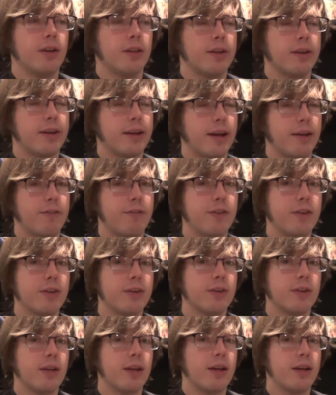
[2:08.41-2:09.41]
Like, I
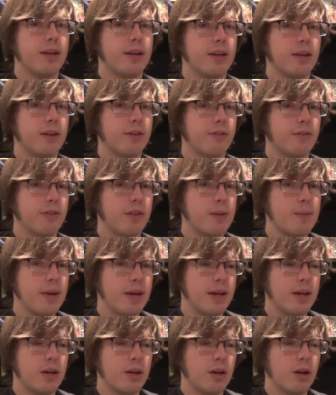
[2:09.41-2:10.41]
feel like if they
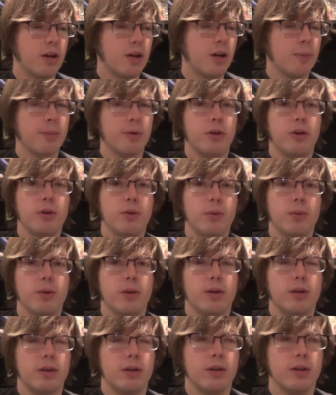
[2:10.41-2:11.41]
made a number 2,
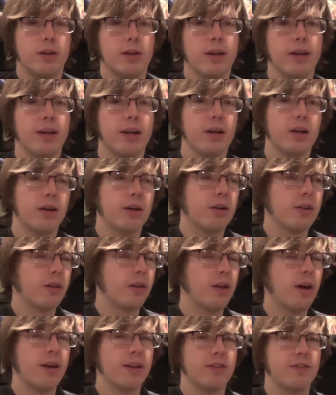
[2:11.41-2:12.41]
like The
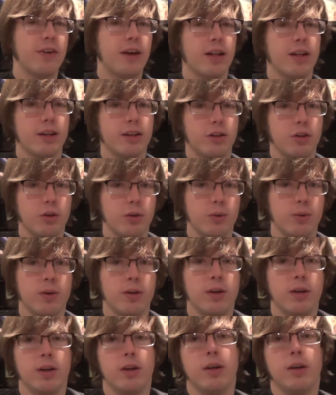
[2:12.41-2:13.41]
Lost Valley 2,
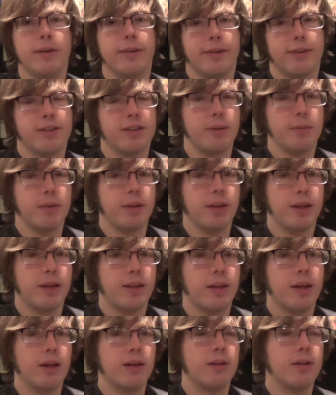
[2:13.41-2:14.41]
or something like
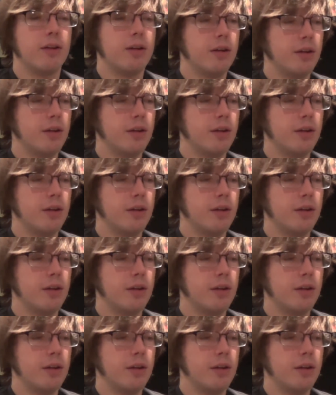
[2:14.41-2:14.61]
that,